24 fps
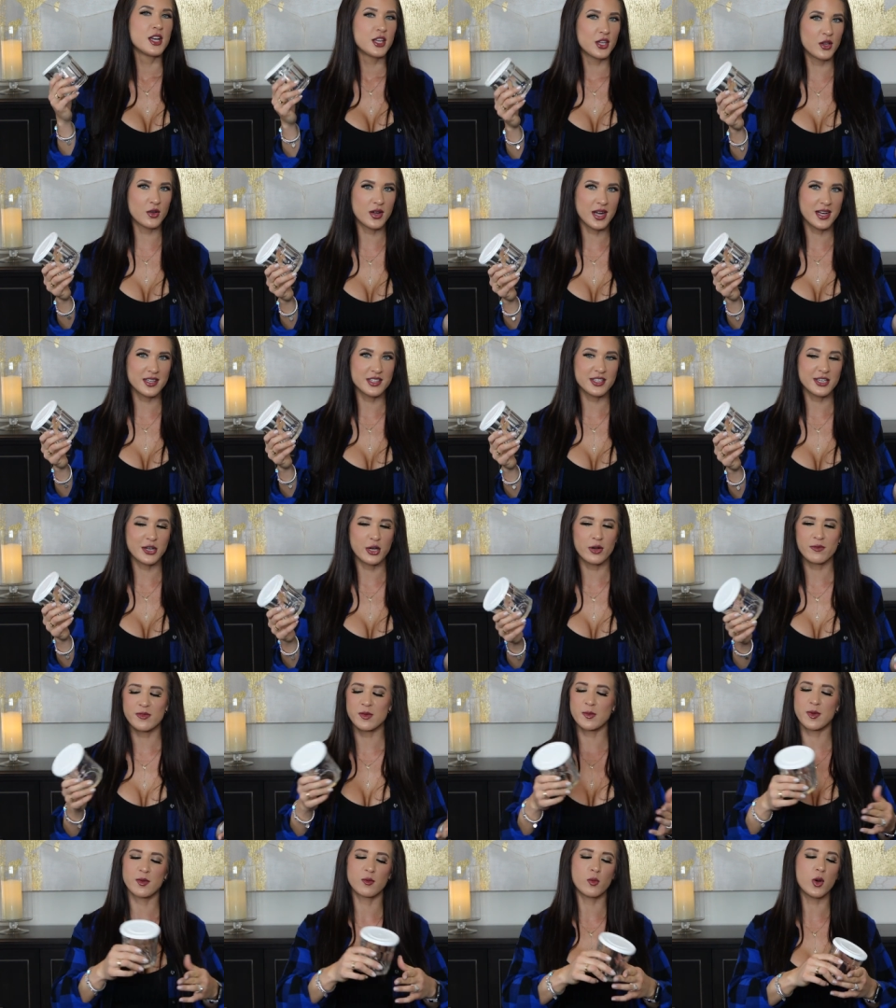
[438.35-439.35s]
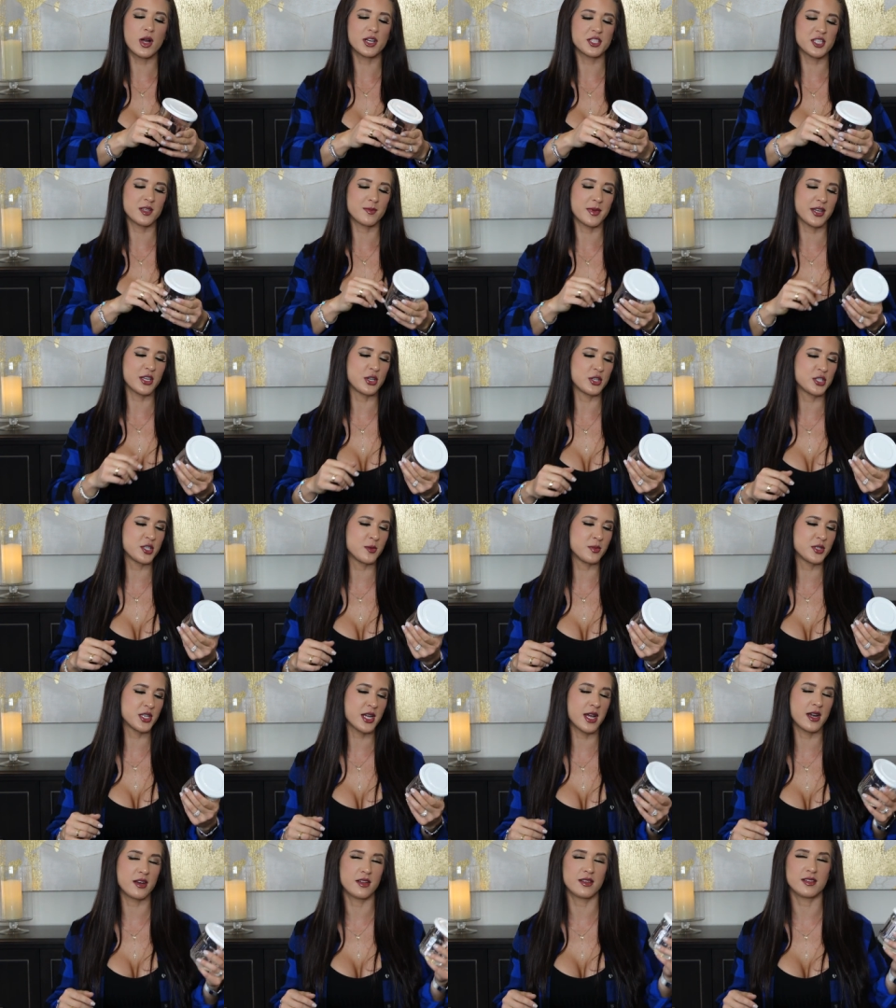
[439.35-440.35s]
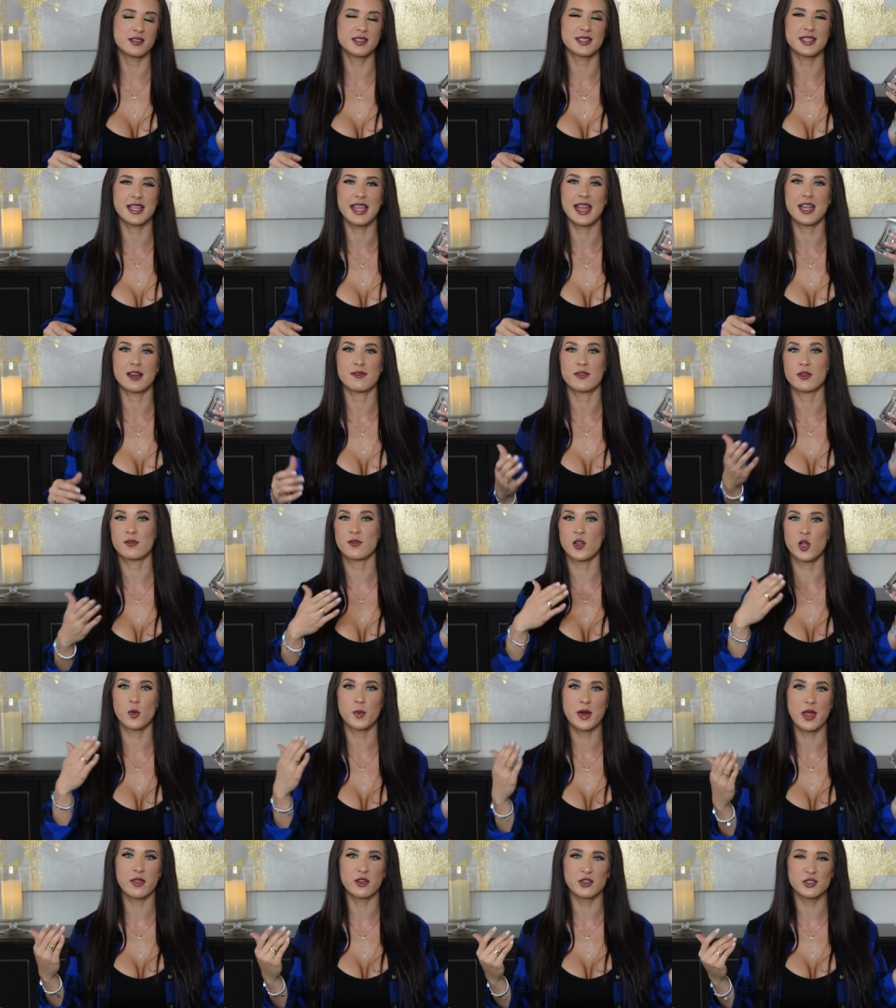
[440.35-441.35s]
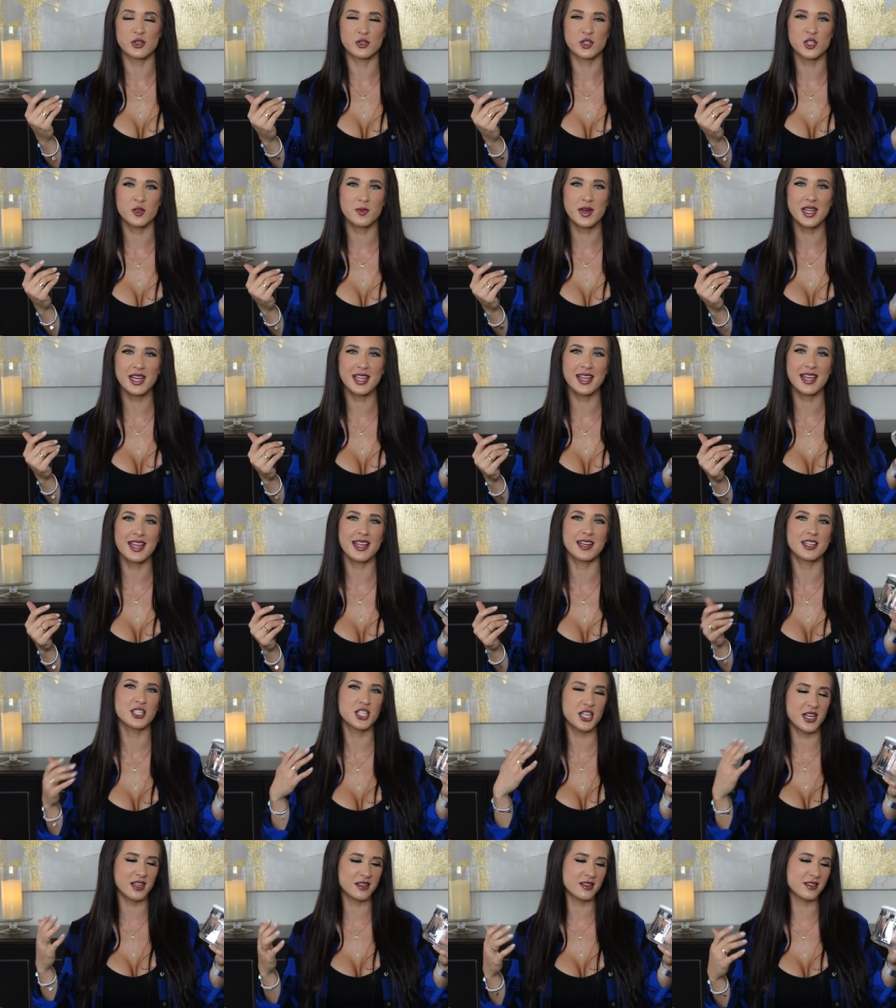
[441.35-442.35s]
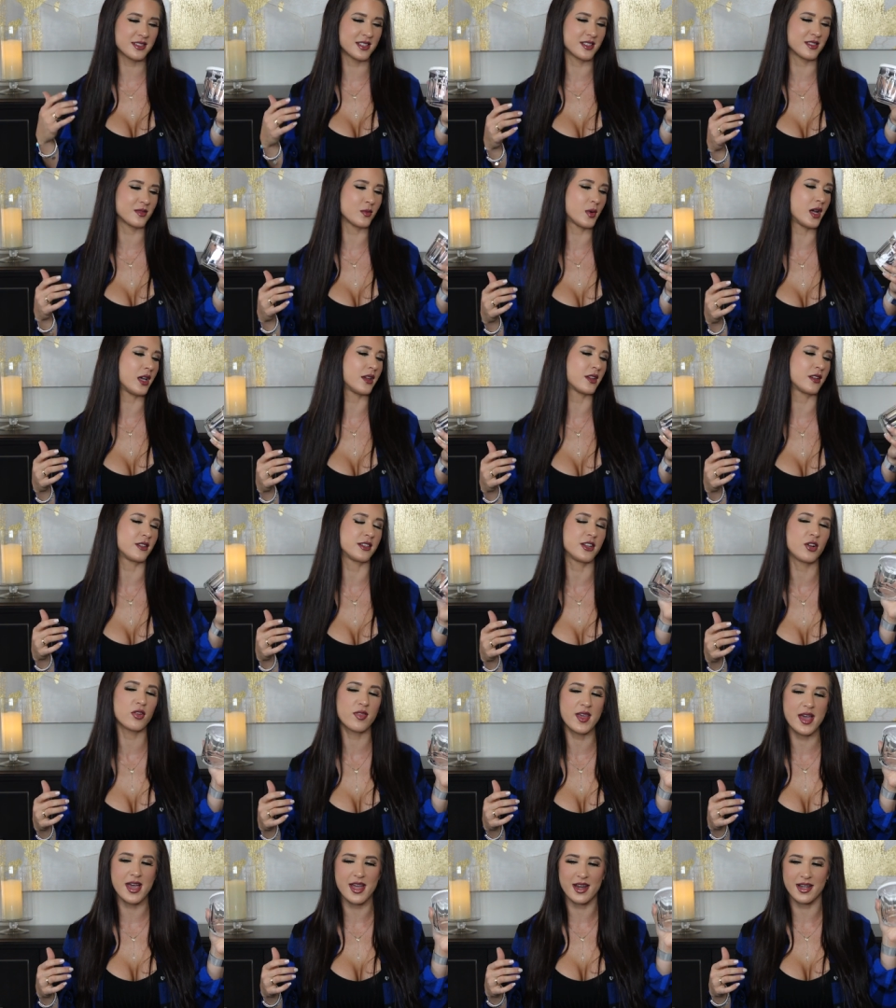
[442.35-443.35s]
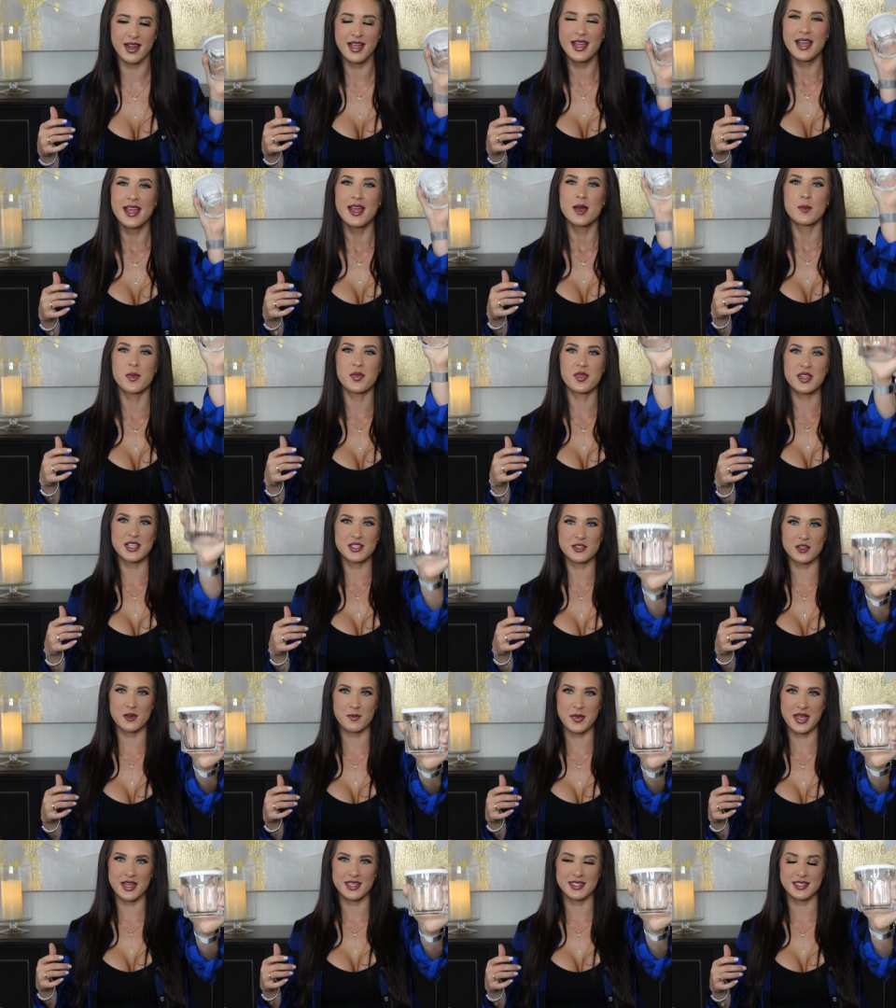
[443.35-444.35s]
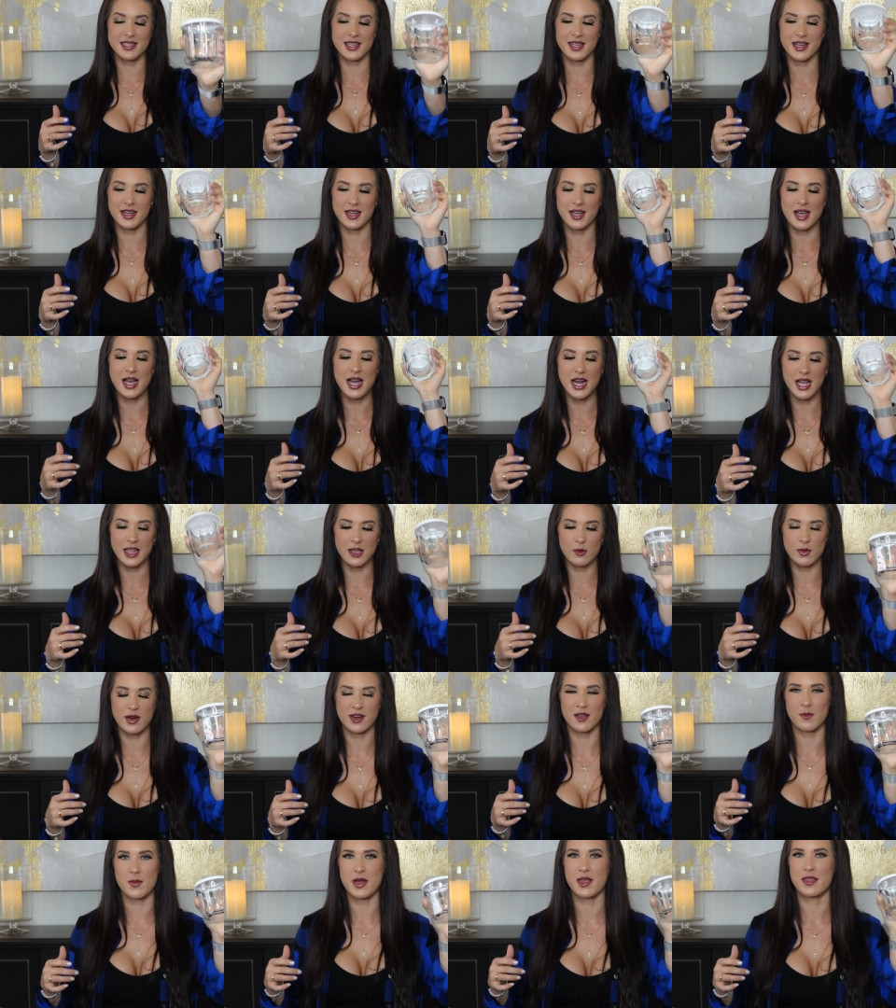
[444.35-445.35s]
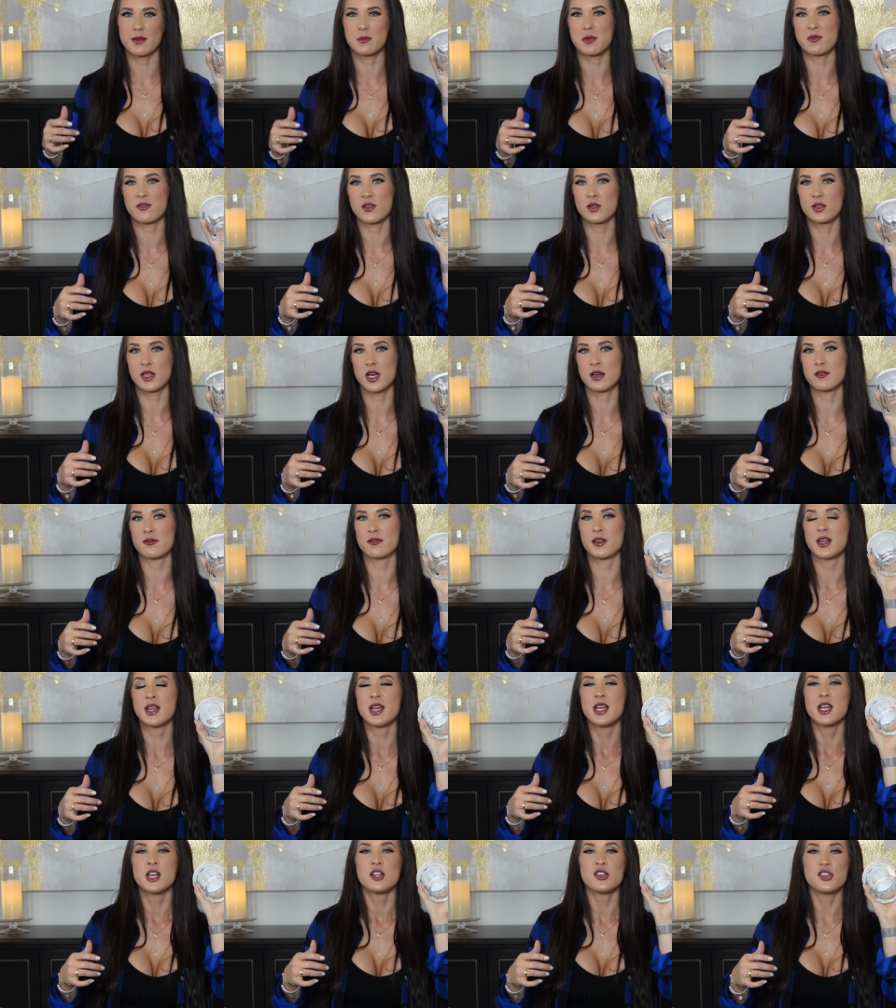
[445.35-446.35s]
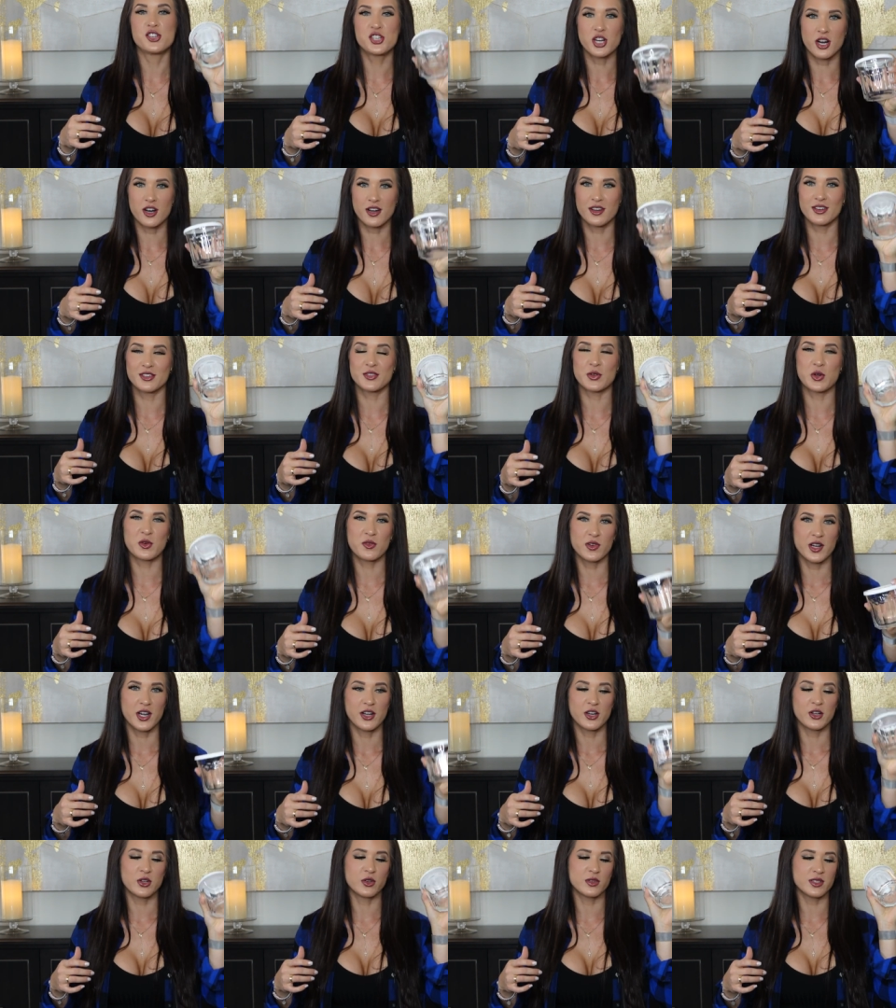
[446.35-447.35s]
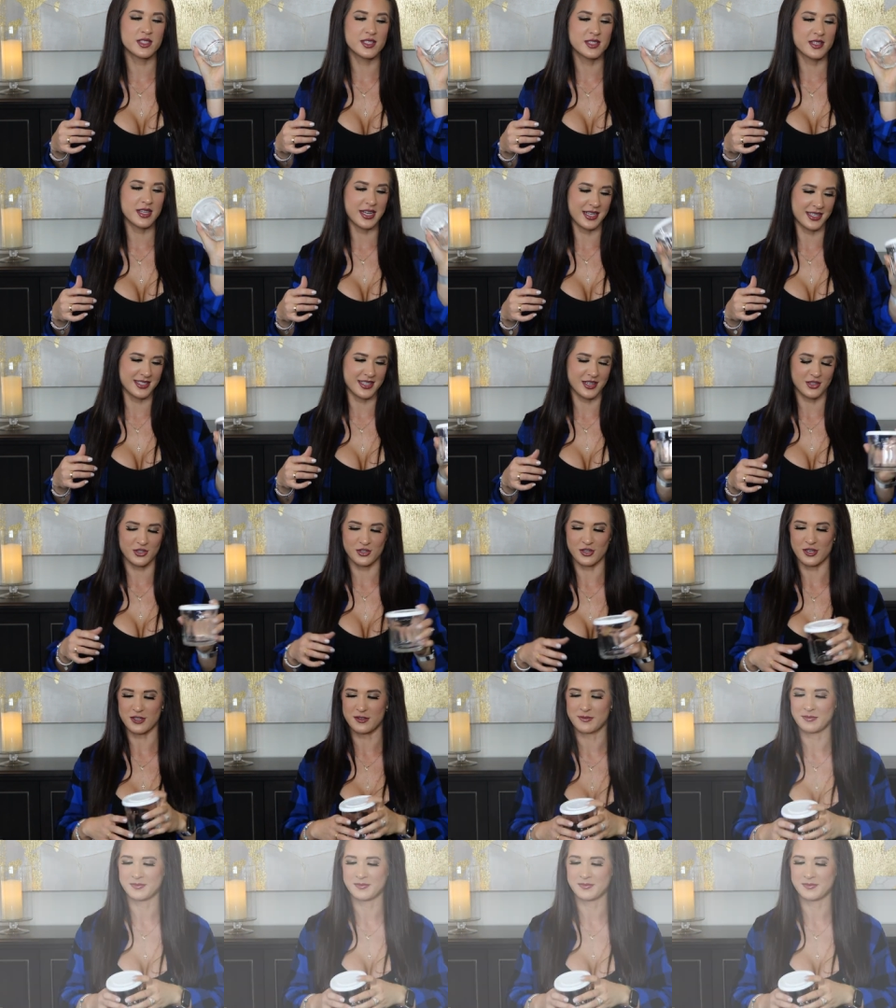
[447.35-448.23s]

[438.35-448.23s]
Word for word: You guys know if you've been watching my YouTube channels and if you follow my other social media channels as well, you'll know that. But these are amazing. Highly recommend them if you love jars, overnight oats, etc.